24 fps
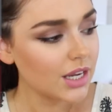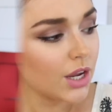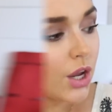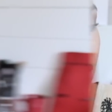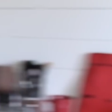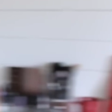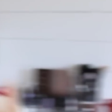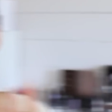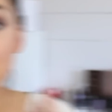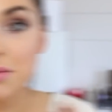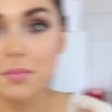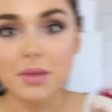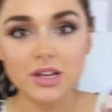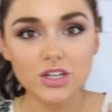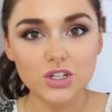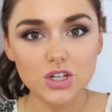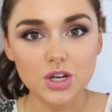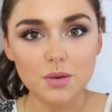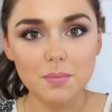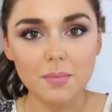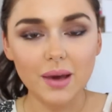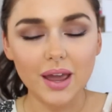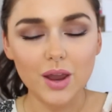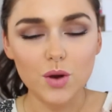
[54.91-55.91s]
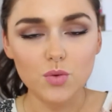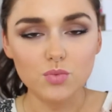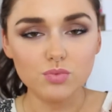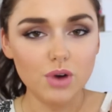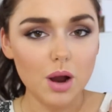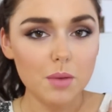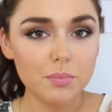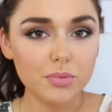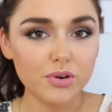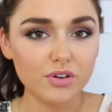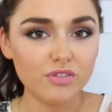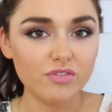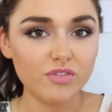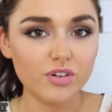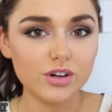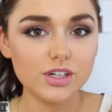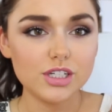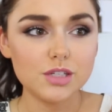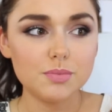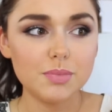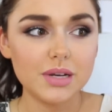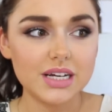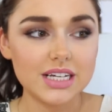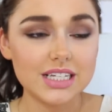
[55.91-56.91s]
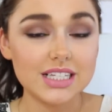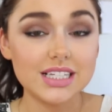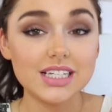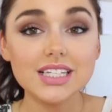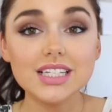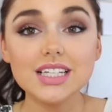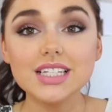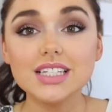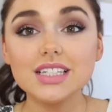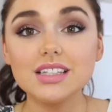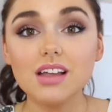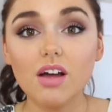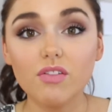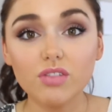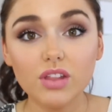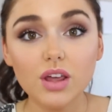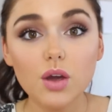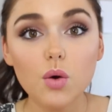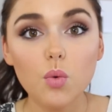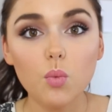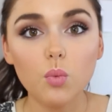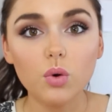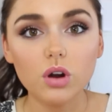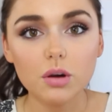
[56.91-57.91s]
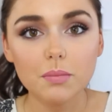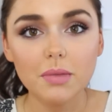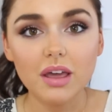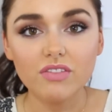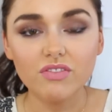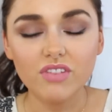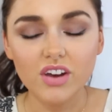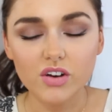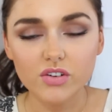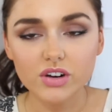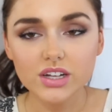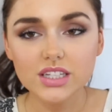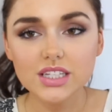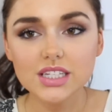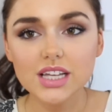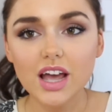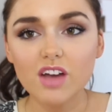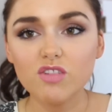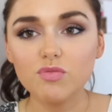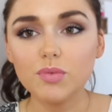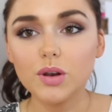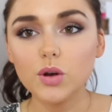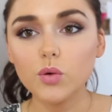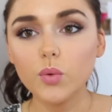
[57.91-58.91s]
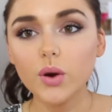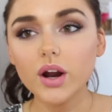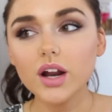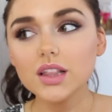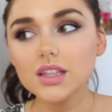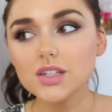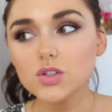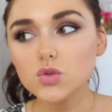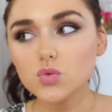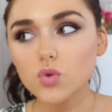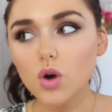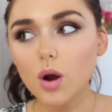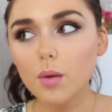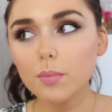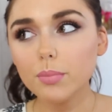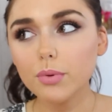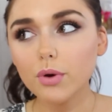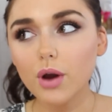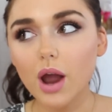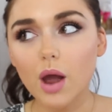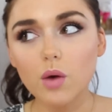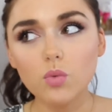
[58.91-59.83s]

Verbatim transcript: I just want to mention my romper first because this is definitely one of my favorites. I've been wearing this romper.